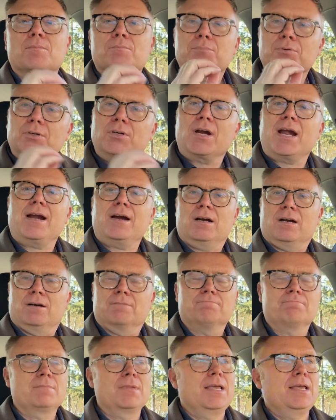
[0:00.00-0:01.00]
prayer.
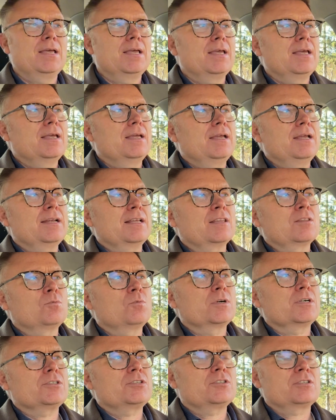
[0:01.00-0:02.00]
In other
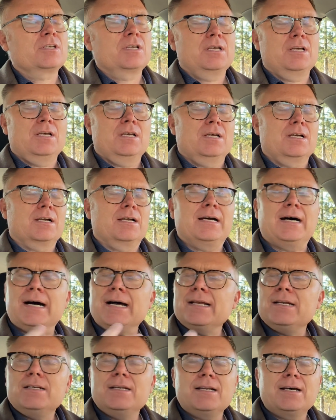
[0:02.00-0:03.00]
words, God,